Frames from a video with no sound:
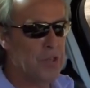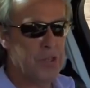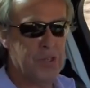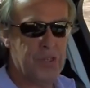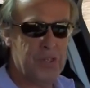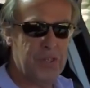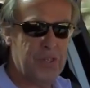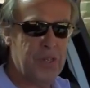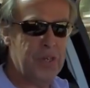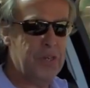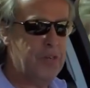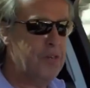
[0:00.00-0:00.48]
a
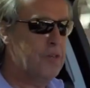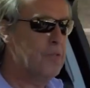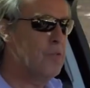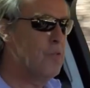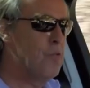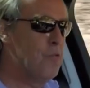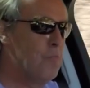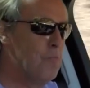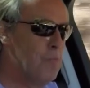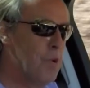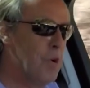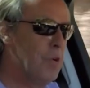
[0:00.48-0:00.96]

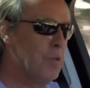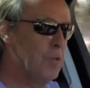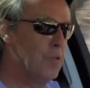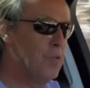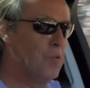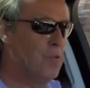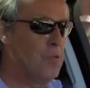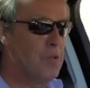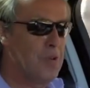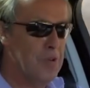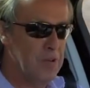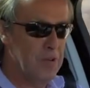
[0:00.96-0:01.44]
single model
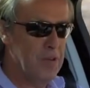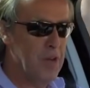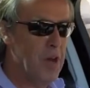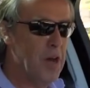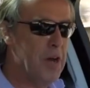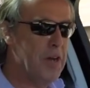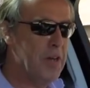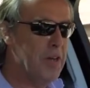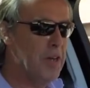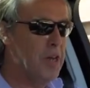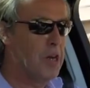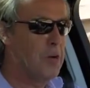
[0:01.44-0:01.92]

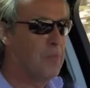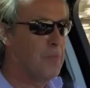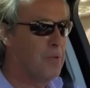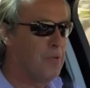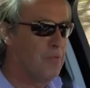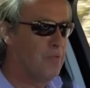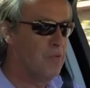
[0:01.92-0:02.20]
lineup.